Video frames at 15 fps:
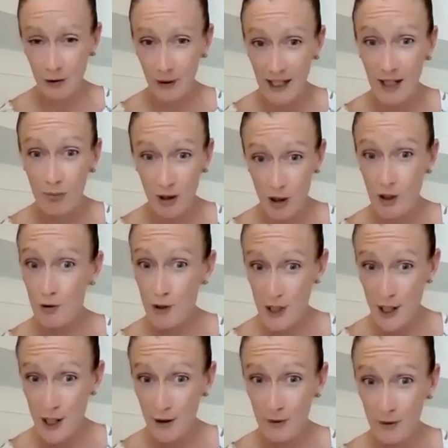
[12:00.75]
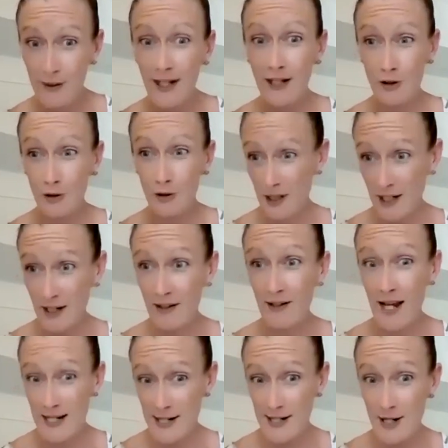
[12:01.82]
you're here because you're a soul, and you're here
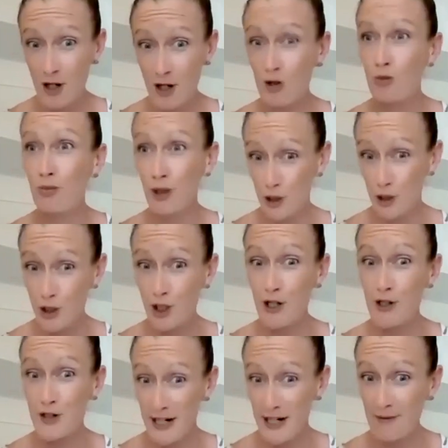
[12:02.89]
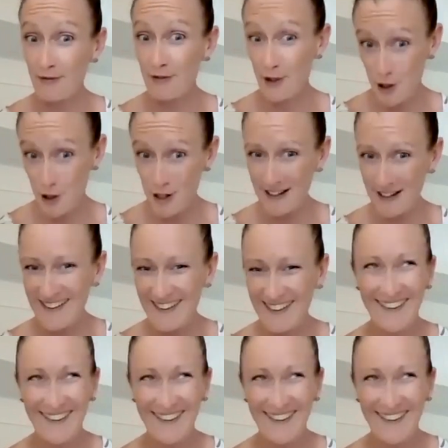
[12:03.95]
as a soul because you chose to come for a journey.